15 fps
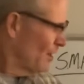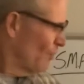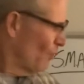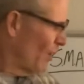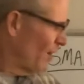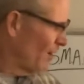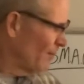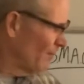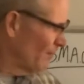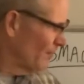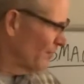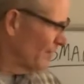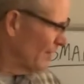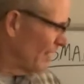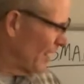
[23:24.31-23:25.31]
Well,
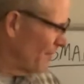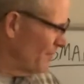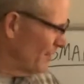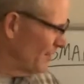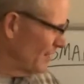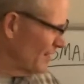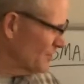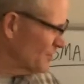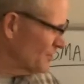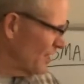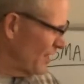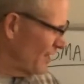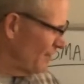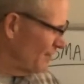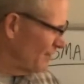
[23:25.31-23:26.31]
I mean, let's
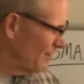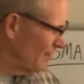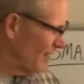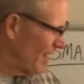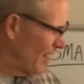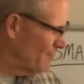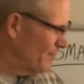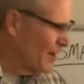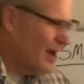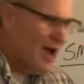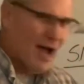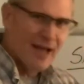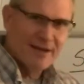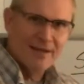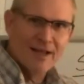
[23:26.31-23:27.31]
say I'm
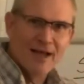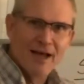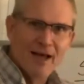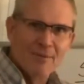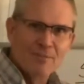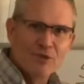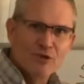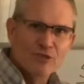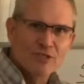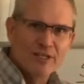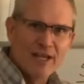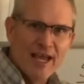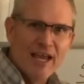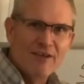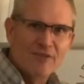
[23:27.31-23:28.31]
using
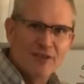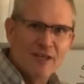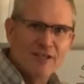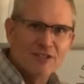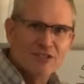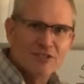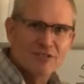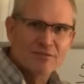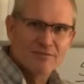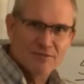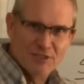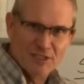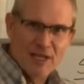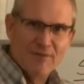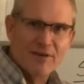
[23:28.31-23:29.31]
the 1/8 inch
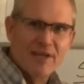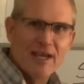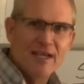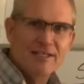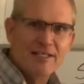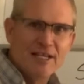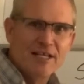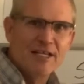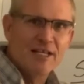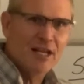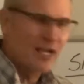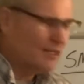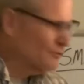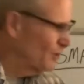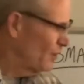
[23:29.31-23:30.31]
7018
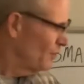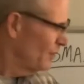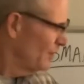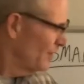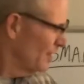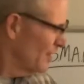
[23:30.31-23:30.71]
electrode.